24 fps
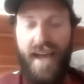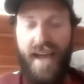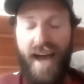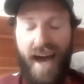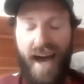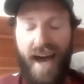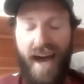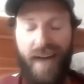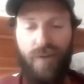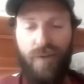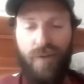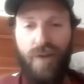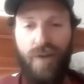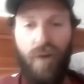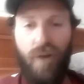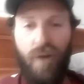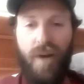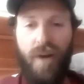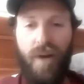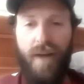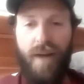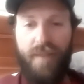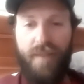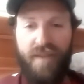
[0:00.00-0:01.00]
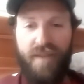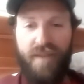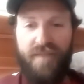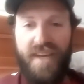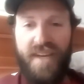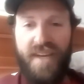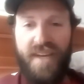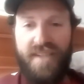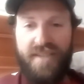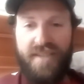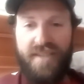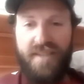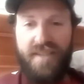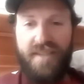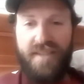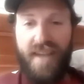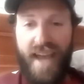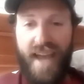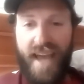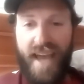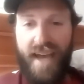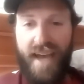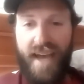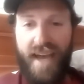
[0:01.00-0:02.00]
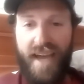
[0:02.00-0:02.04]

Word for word: I don't know what I'm going to face today.